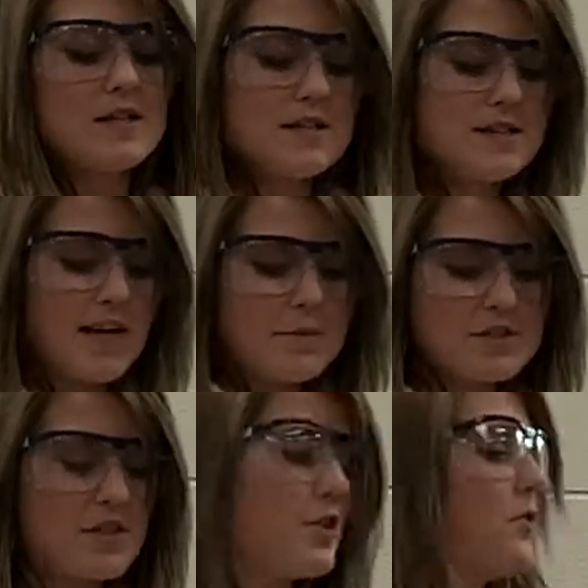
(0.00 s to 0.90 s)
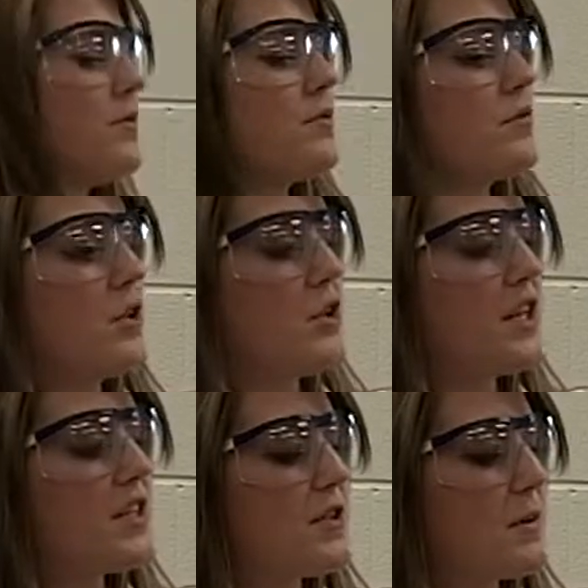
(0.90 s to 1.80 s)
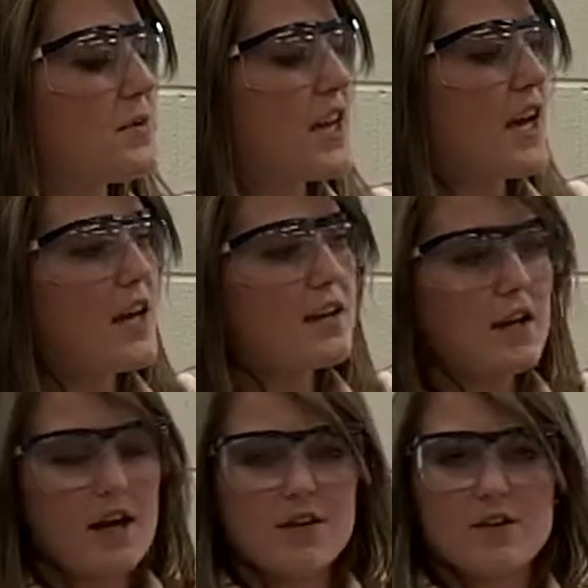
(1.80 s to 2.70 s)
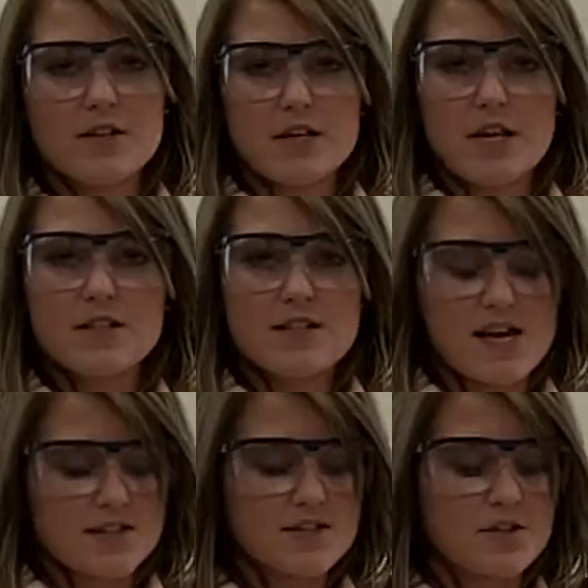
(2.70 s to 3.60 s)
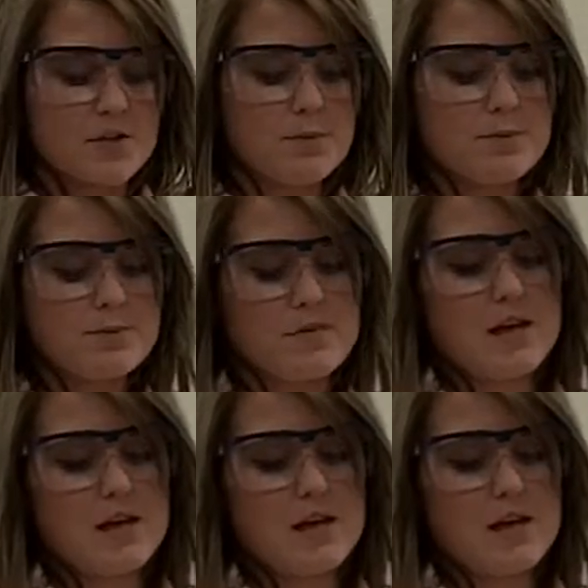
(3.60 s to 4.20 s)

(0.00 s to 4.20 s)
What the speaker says: Step 2, you need to obtain a clean test tube,